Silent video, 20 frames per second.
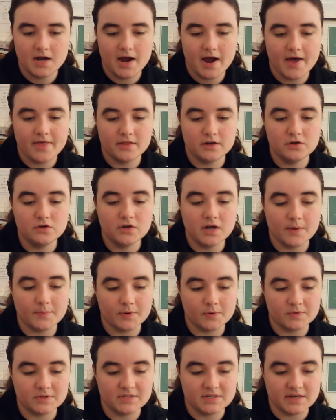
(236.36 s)
And the
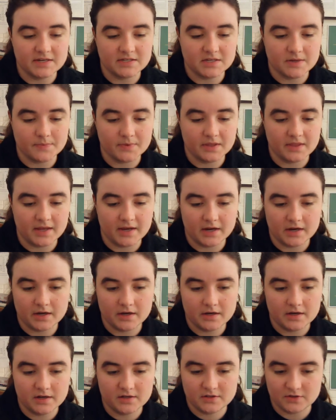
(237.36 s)
newcomer would say something like,
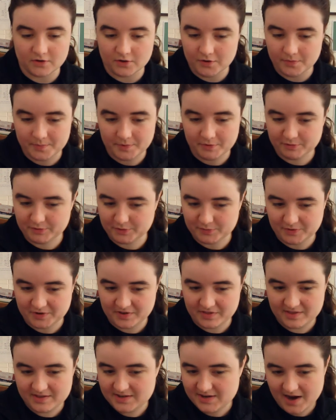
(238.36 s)
"It's almost
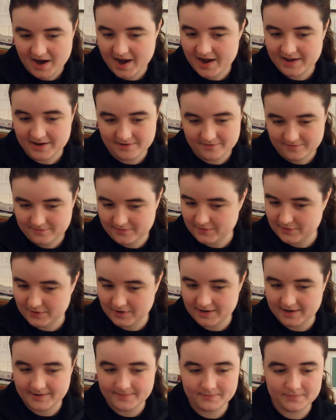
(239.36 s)
worth dying
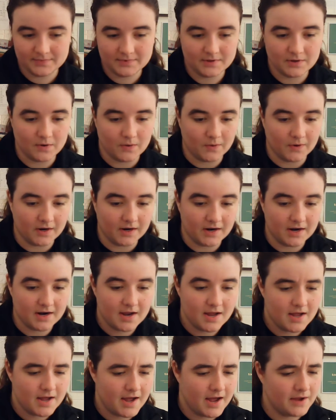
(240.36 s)
for," or,
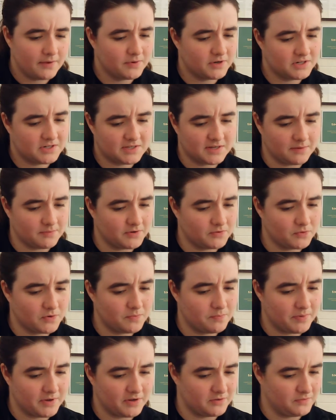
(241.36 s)
"I wish someone
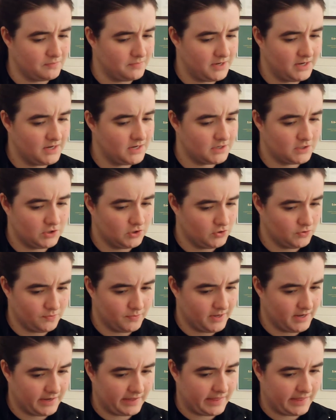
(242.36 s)
would build me a tomb like